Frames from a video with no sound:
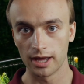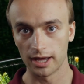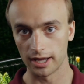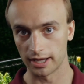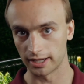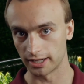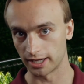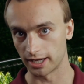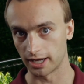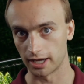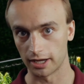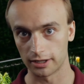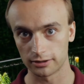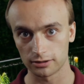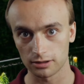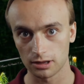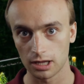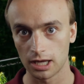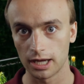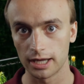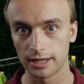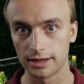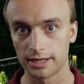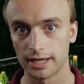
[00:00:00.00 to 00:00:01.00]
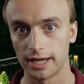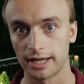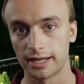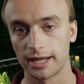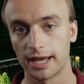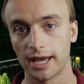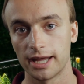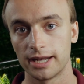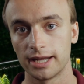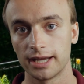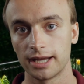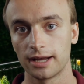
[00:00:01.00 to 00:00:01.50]
and I underline that
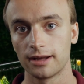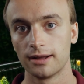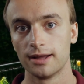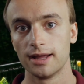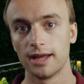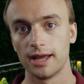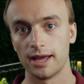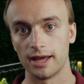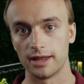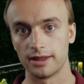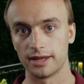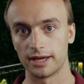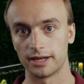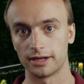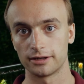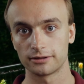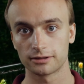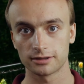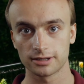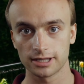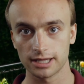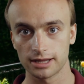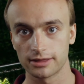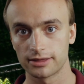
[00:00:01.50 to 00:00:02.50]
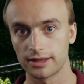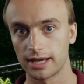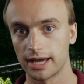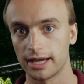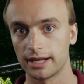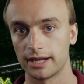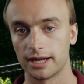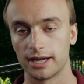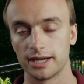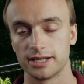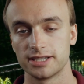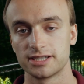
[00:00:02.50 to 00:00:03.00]
heading, and then underneath
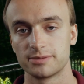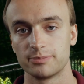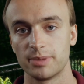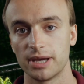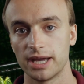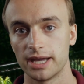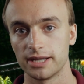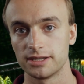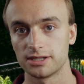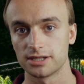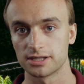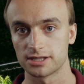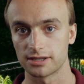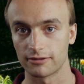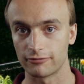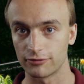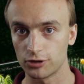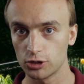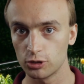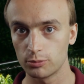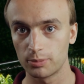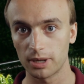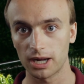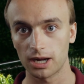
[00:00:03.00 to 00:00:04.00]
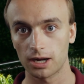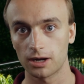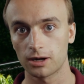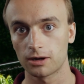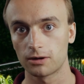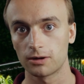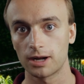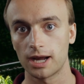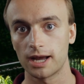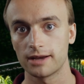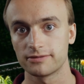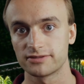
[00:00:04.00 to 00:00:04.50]
that I spend just a few
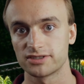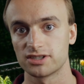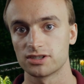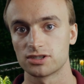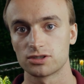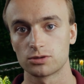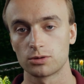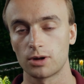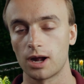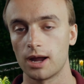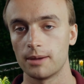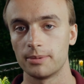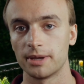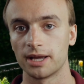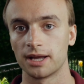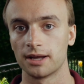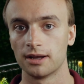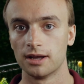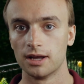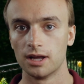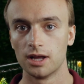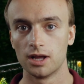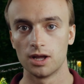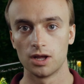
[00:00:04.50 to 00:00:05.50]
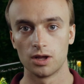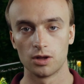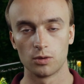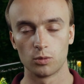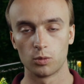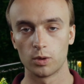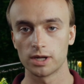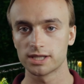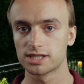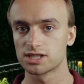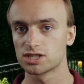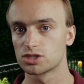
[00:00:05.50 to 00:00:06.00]
paragraphs describing
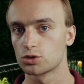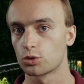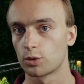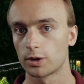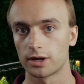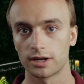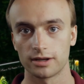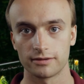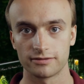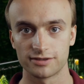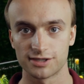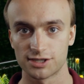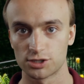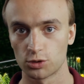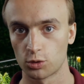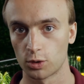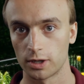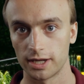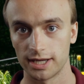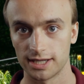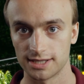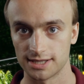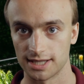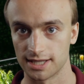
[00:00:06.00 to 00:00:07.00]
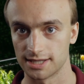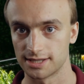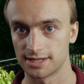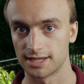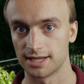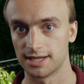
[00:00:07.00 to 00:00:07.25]
what sort of story is this?